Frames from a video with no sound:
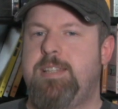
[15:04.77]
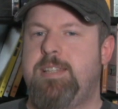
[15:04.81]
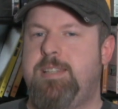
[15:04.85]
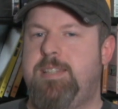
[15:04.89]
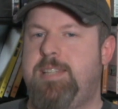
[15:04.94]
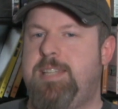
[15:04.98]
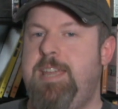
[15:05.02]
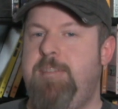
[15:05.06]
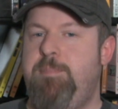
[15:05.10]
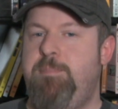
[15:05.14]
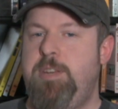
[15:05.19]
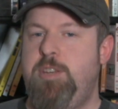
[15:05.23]

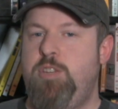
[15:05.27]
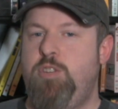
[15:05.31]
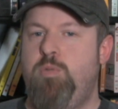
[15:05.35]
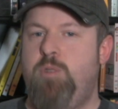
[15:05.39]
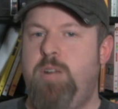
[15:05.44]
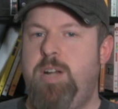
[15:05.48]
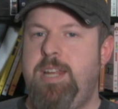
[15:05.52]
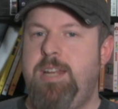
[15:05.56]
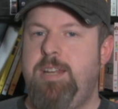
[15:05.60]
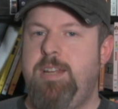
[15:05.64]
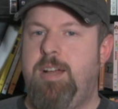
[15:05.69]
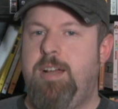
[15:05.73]
Saved me
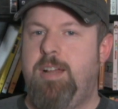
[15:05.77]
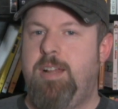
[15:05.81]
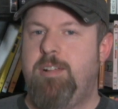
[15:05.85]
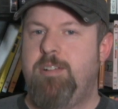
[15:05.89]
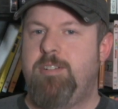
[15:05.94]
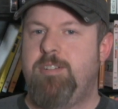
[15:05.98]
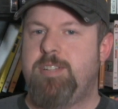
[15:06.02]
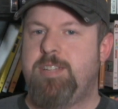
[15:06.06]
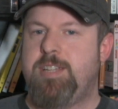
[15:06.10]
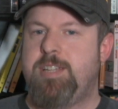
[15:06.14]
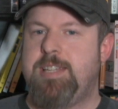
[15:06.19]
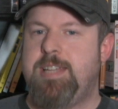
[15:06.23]

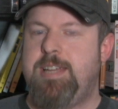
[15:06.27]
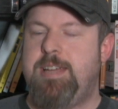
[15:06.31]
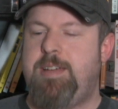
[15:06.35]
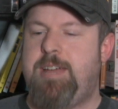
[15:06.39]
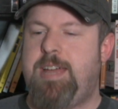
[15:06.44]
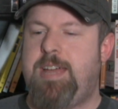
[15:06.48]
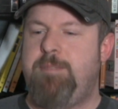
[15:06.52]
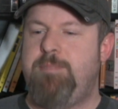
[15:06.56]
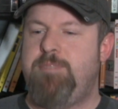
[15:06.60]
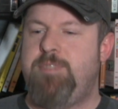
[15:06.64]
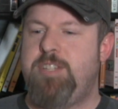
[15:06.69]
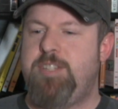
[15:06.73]
$20 because
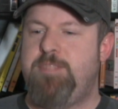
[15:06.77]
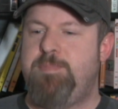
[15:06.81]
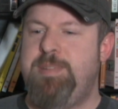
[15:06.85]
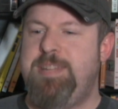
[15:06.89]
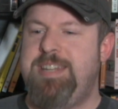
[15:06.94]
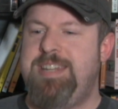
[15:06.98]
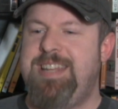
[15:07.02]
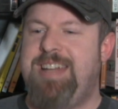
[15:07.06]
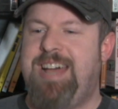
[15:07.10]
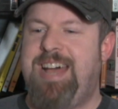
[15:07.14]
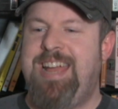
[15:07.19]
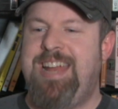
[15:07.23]
I've just
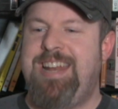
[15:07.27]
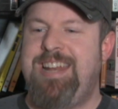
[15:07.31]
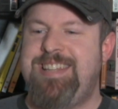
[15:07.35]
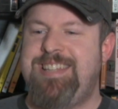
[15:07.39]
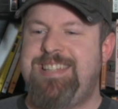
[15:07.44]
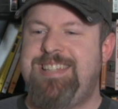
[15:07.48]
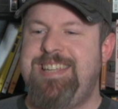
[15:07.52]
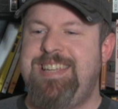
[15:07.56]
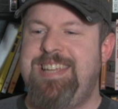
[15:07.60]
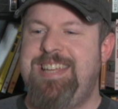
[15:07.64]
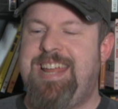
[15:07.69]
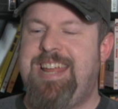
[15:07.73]
been dying to
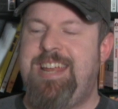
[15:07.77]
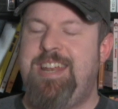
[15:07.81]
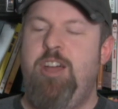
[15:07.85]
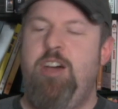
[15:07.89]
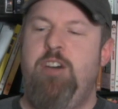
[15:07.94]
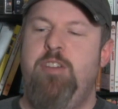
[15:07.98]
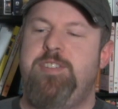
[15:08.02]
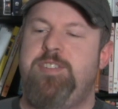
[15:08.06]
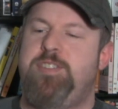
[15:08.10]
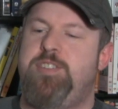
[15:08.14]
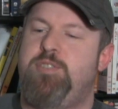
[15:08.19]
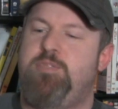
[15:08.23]
see it. I
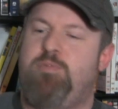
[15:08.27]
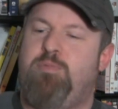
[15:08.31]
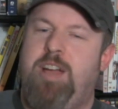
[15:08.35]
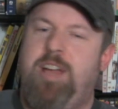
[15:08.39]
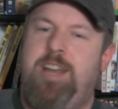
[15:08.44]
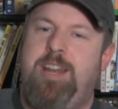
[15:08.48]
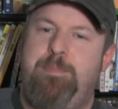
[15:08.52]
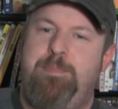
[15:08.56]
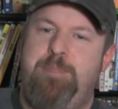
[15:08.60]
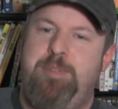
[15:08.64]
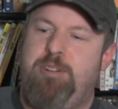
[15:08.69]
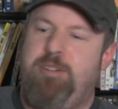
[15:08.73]
know this is
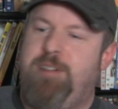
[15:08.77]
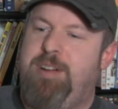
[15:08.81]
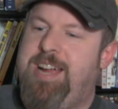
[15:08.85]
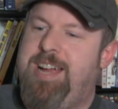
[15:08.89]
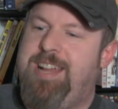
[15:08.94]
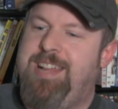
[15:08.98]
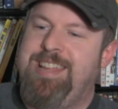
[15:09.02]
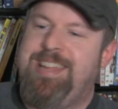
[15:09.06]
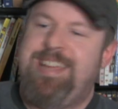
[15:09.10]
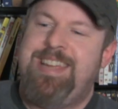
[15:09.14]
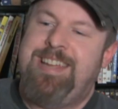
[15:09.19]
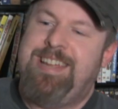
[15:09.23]
right up your
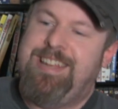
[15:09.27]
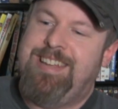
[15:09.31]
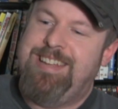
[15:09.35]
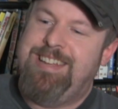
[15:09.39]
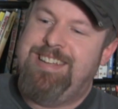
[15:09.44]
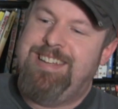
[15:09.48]
alley.